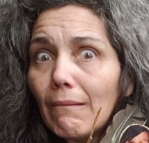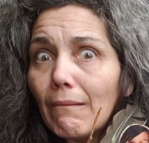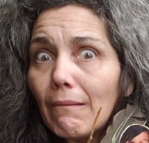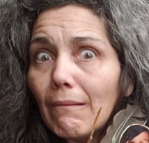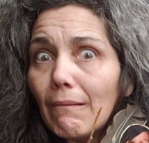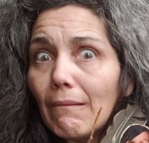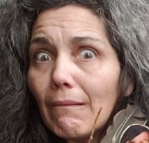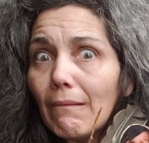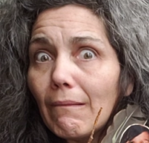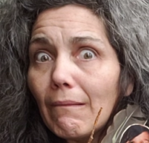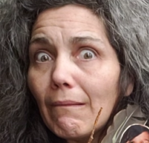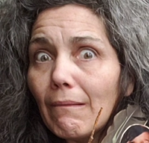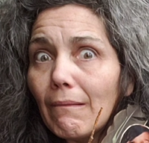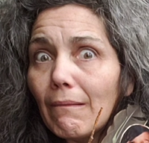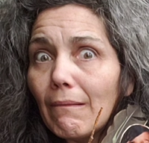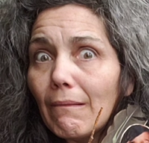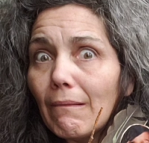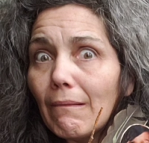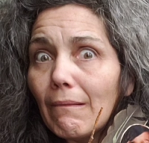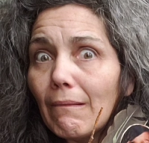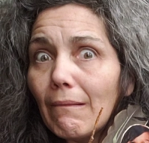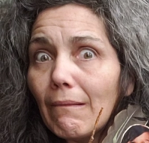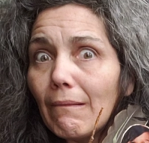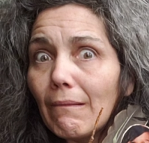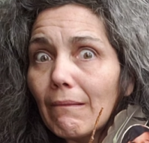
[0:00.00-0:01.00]

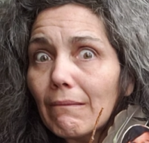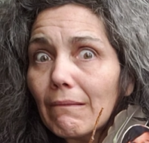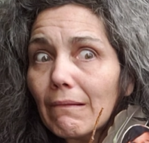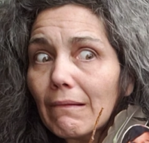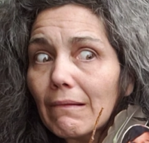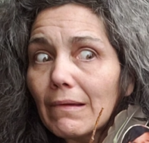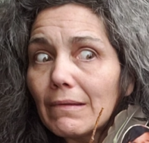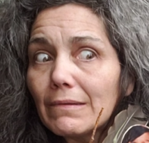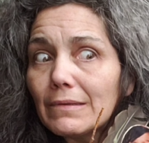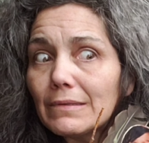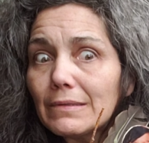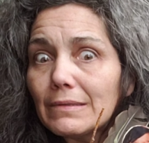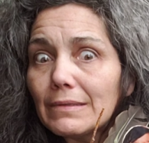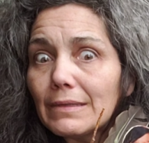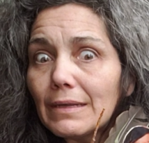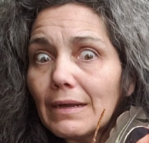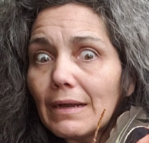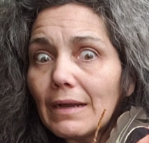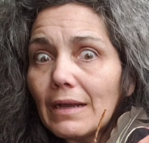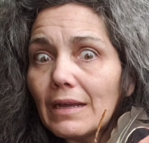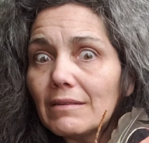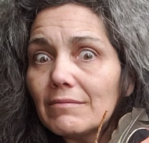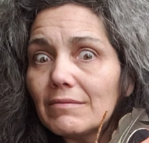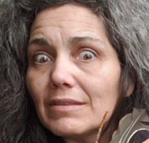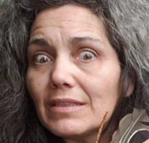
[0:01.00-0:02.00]
Oh, crunch
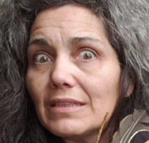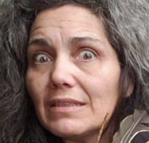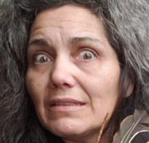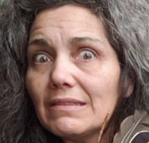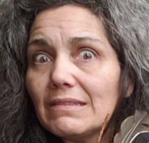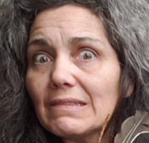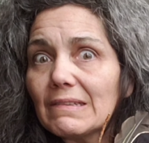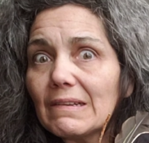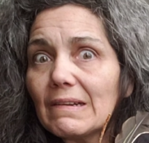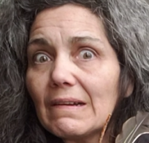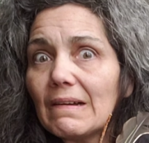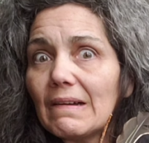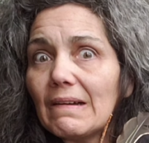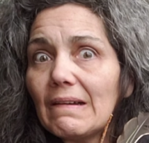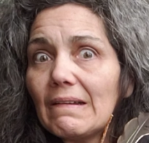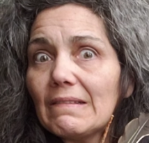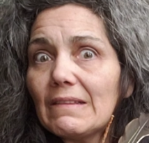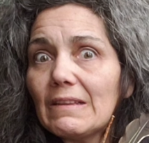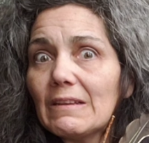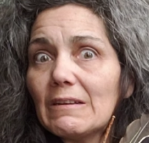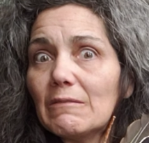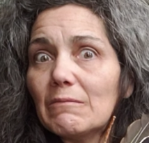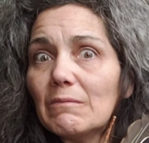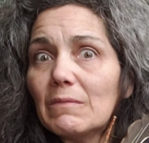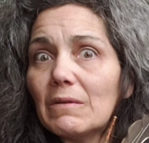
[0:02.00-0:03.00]
time is on.
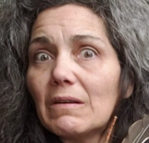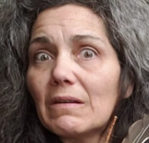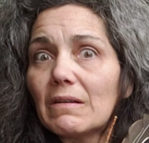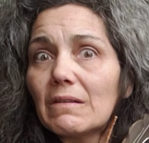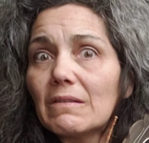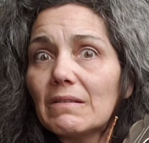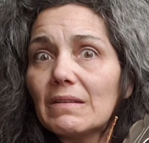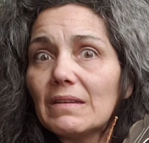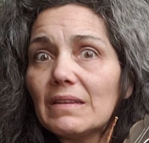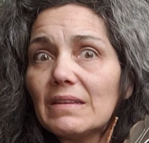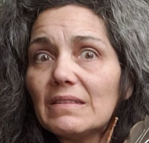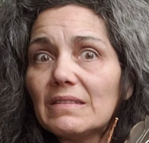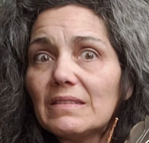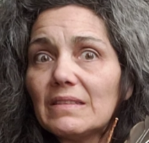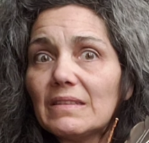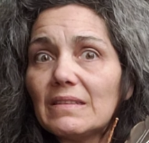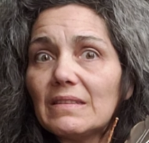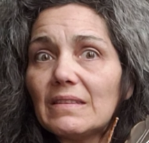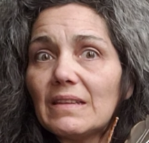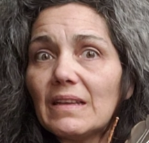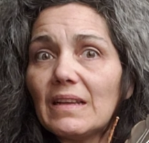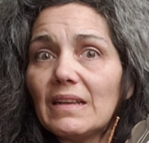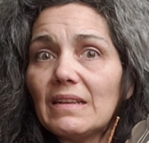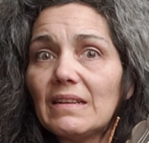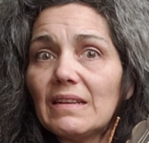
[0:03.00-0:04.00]
Tomorrow is the
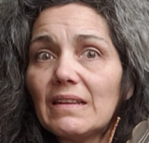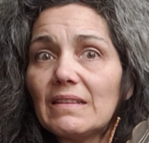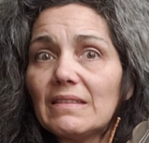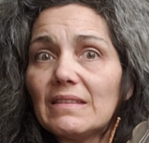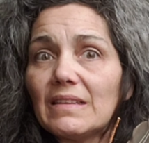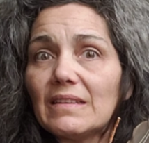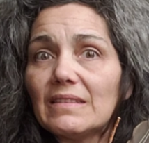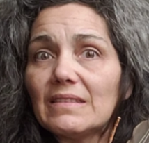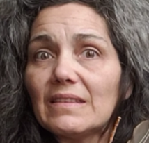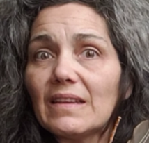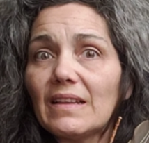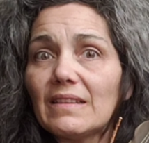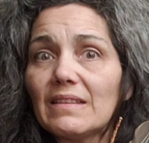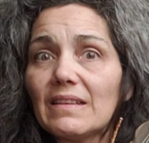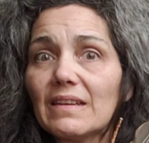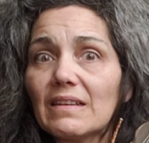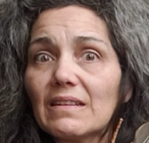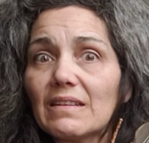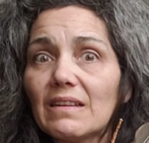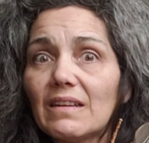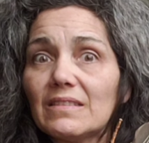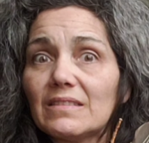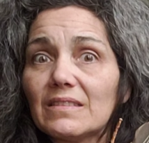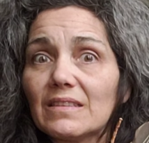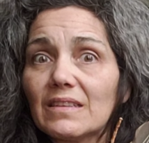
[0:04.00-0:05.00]
day that the Santa
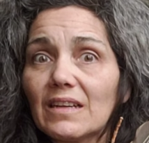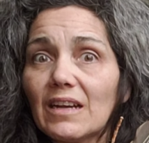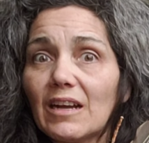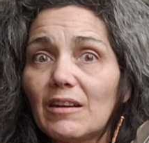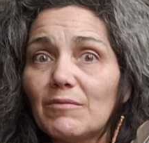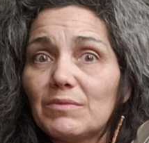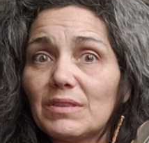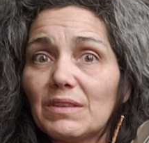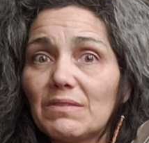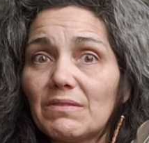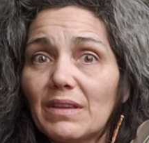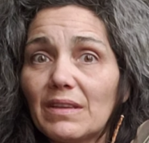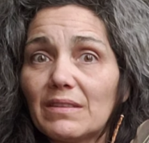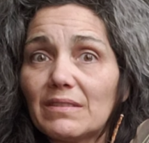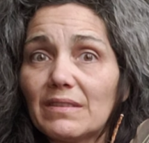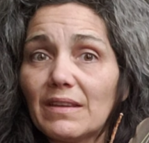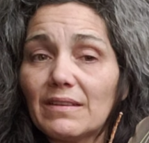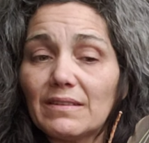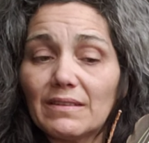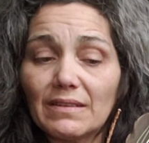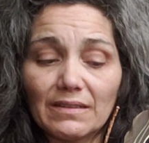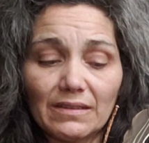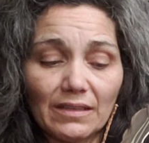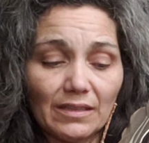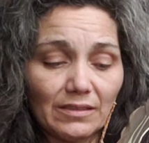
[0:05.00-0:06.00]
Claus comes. If the
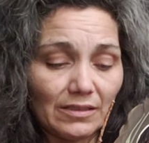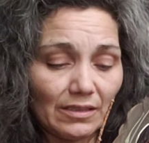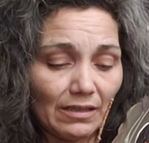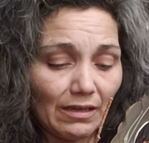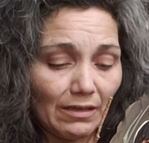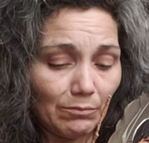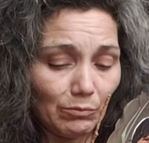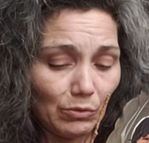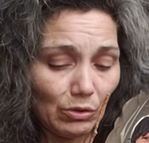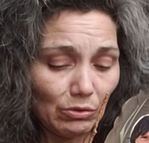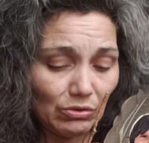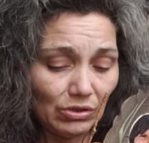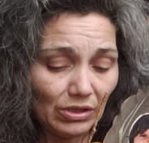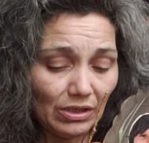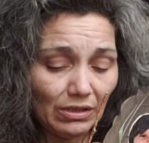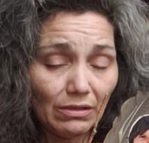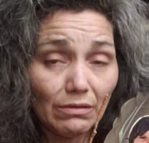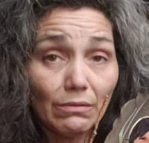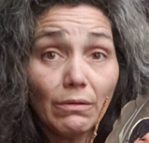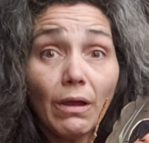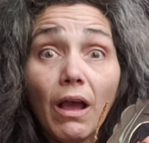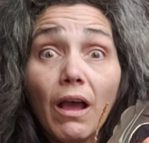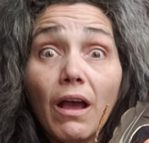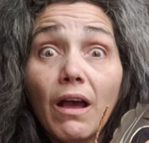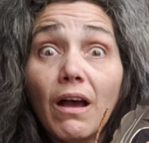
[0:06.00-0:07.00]
Santa Claus comes to see
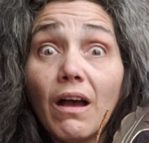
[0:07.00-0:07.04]
you,